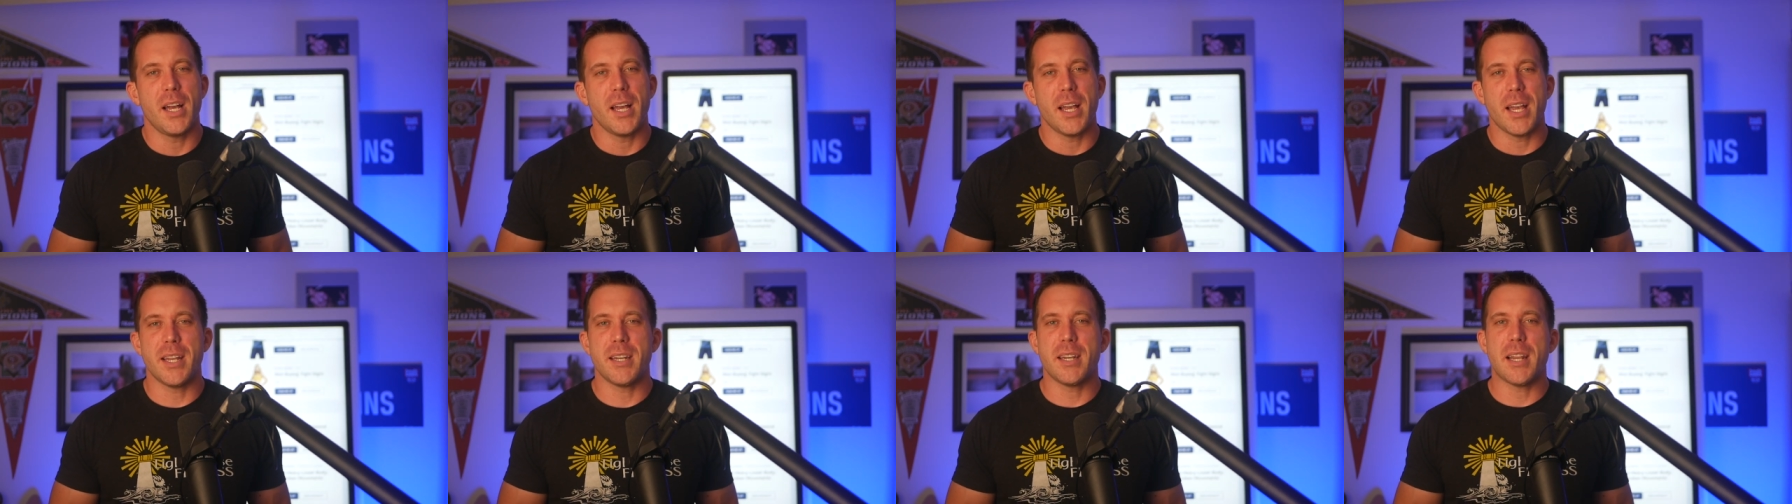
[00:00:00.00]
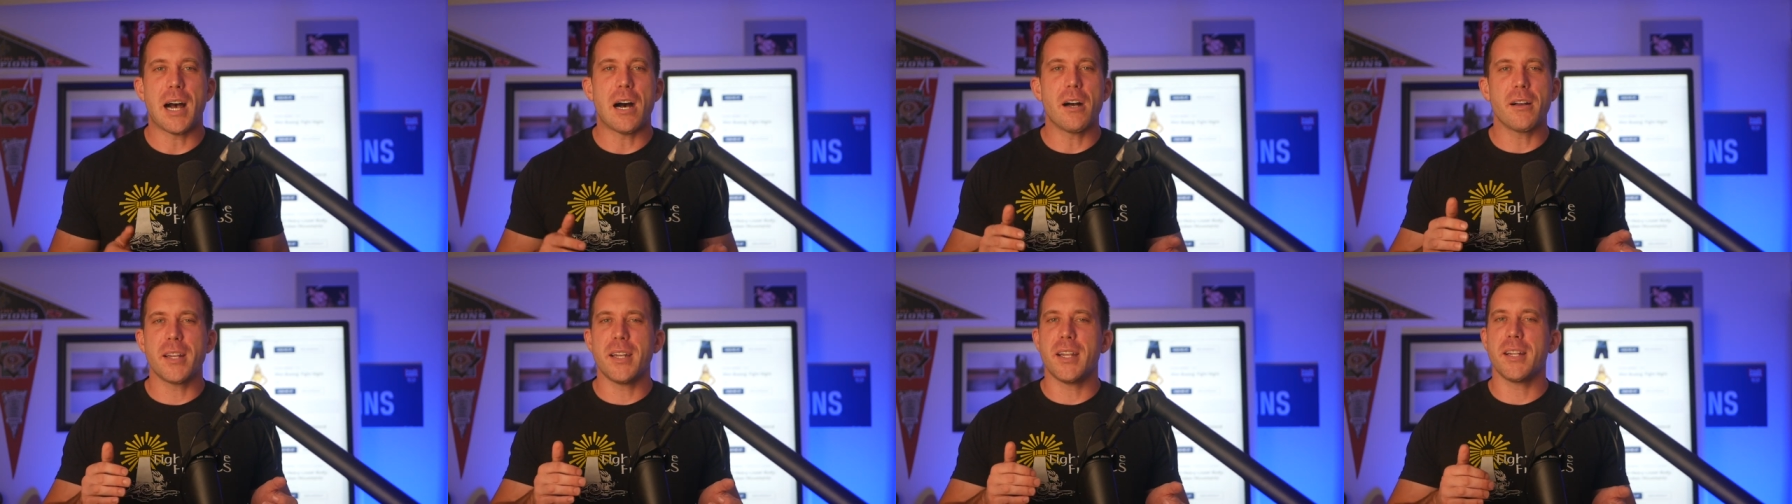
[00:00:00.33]
And
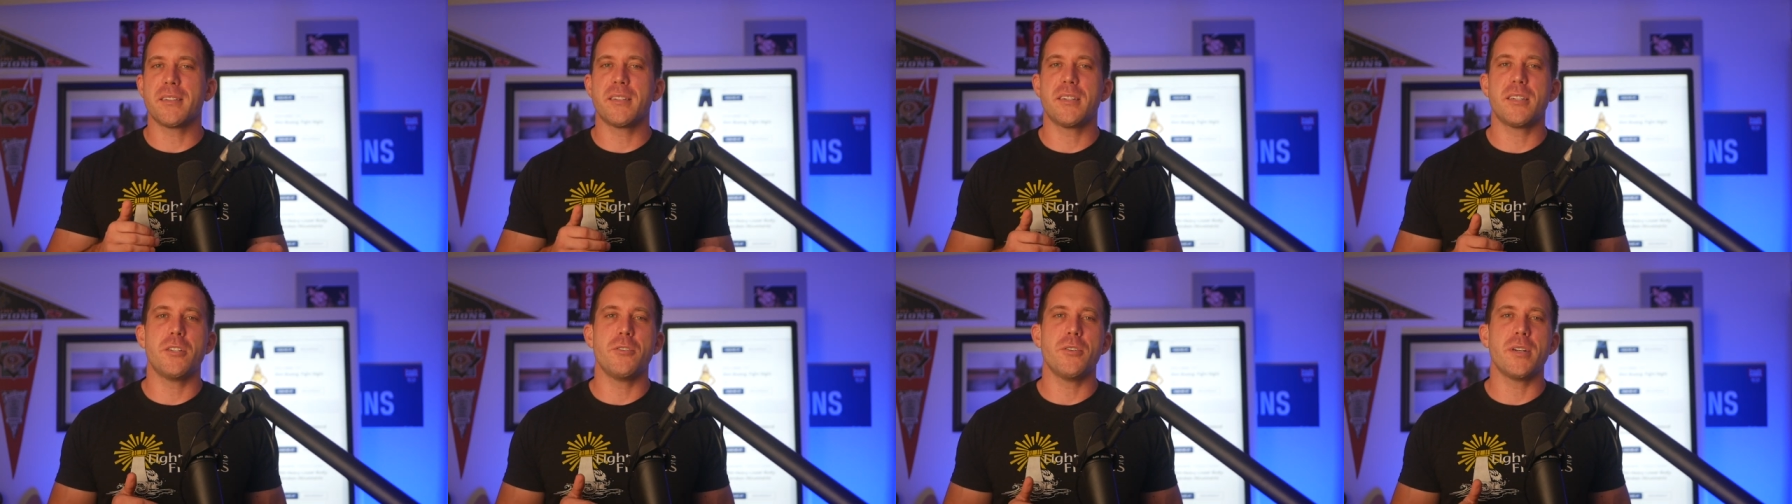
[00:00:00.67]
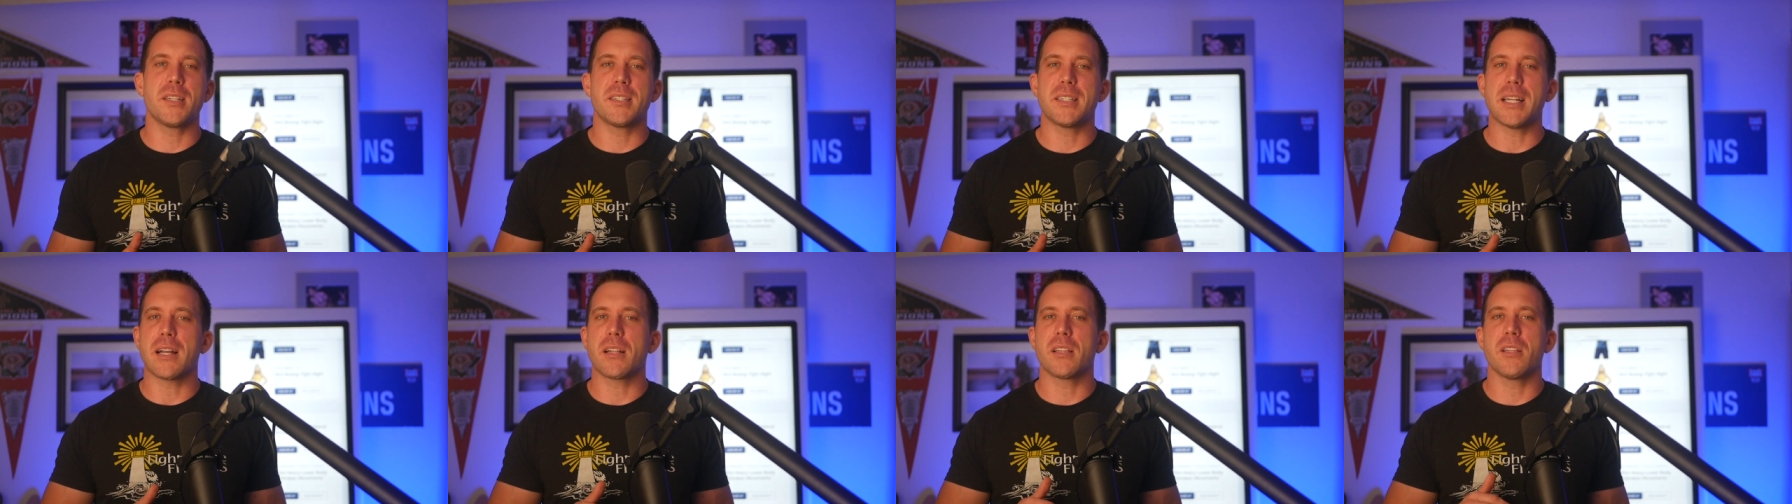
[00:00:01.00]
I'll get into
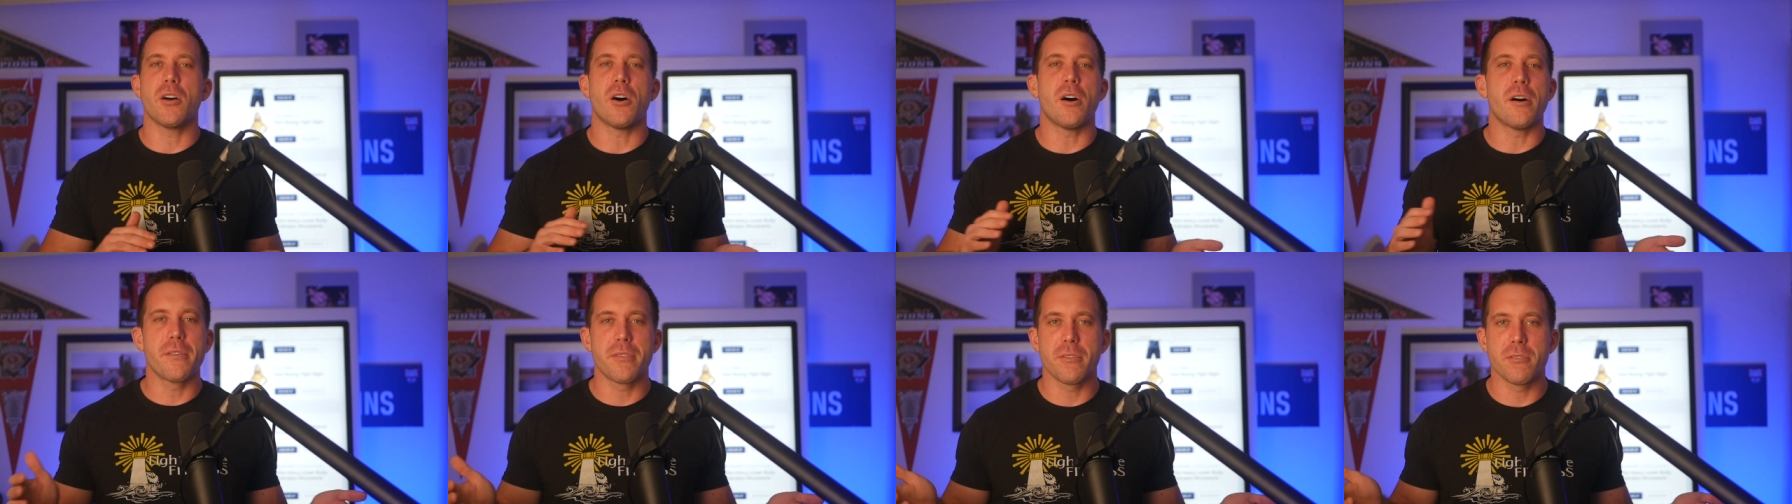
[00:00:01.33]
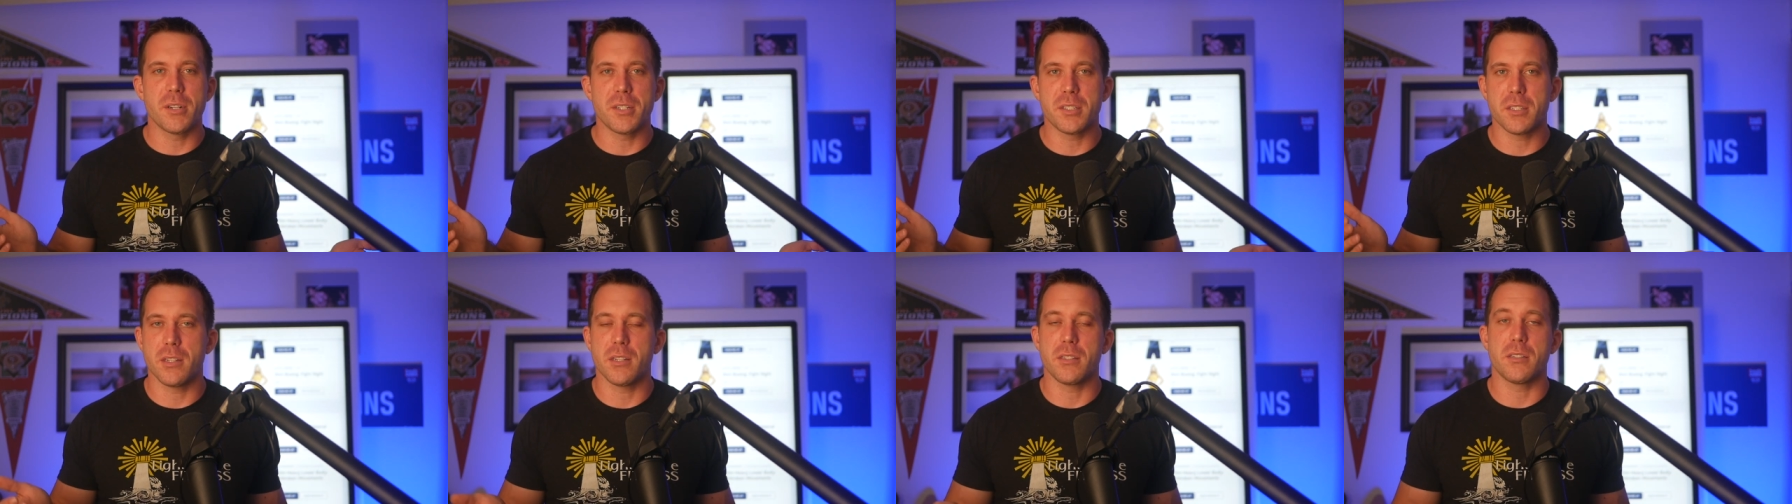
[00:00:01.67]
exactly all the
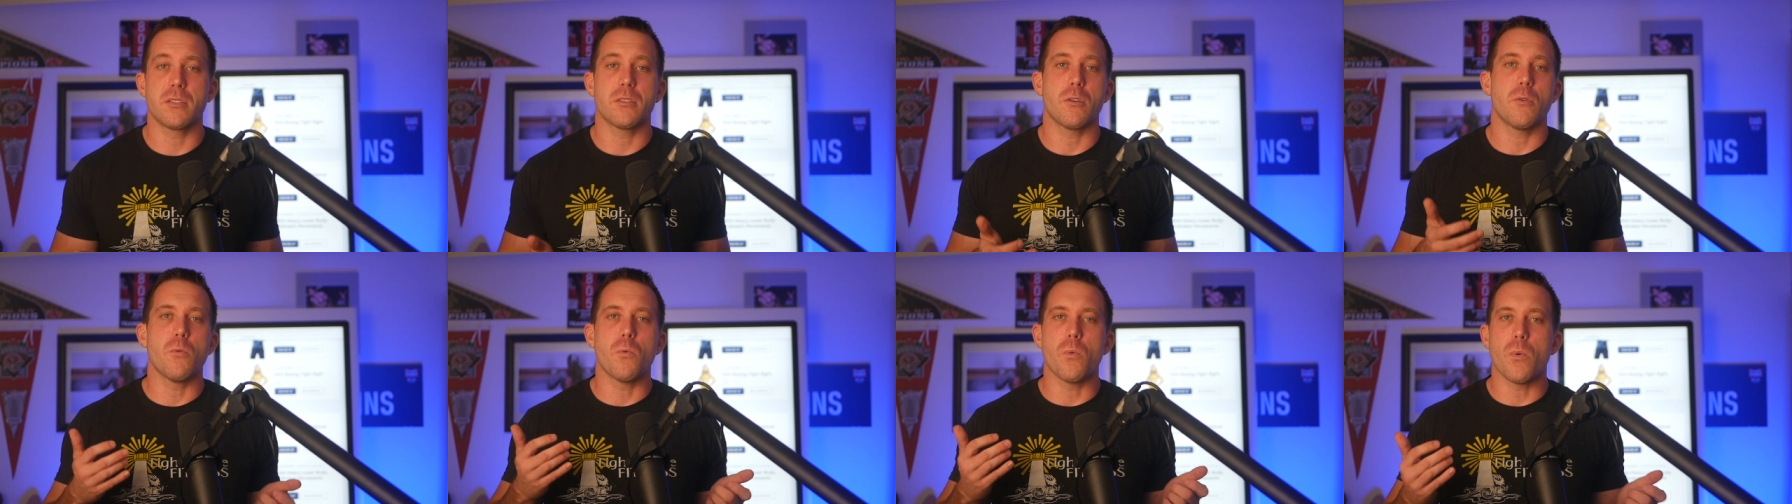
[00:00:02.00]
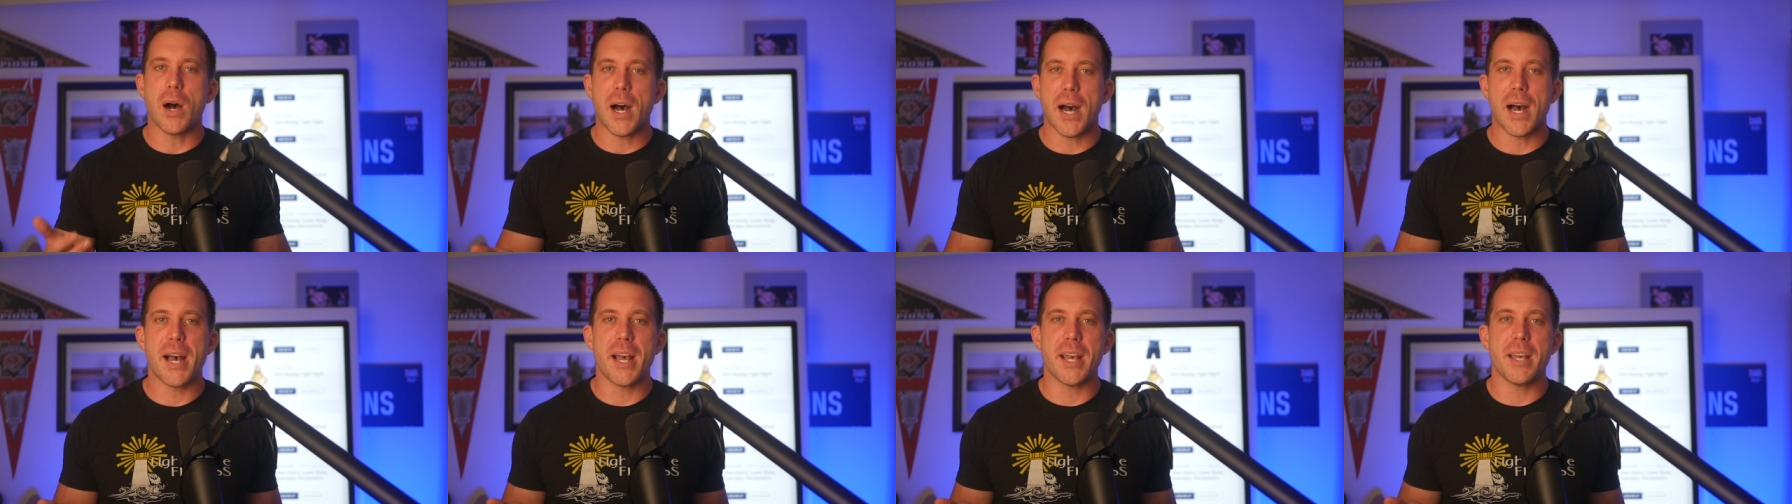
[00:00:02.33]
reasons
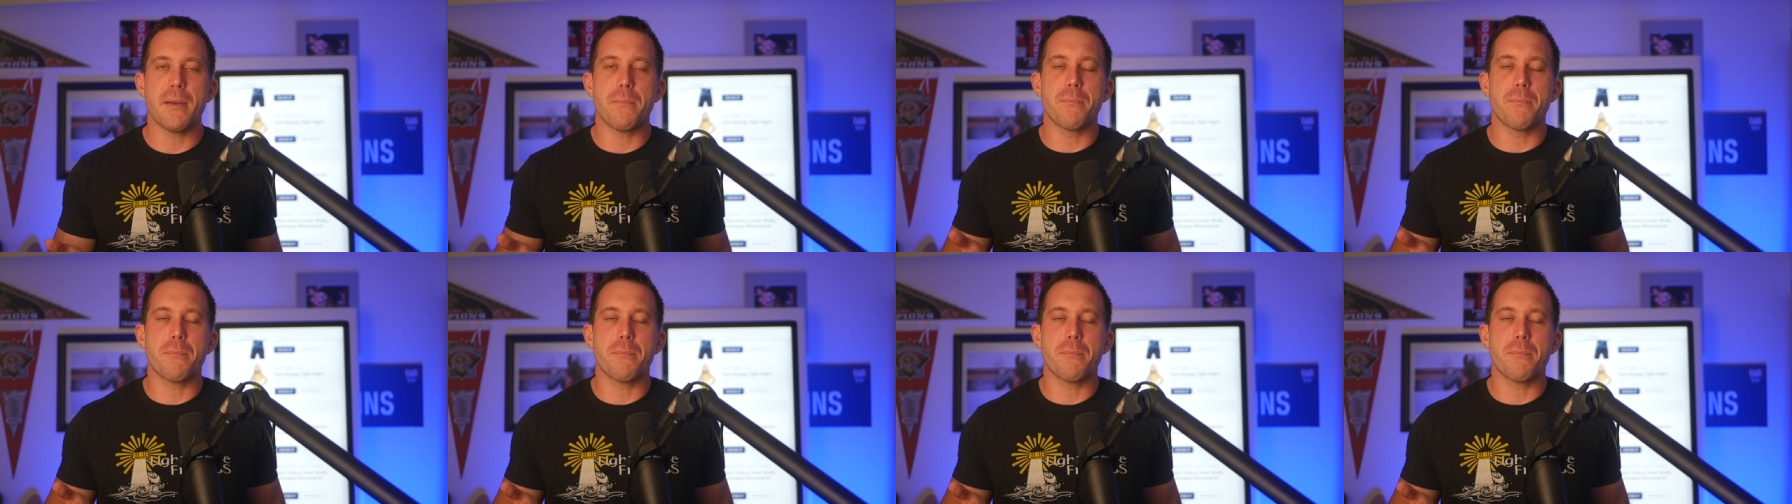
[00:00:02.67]
why,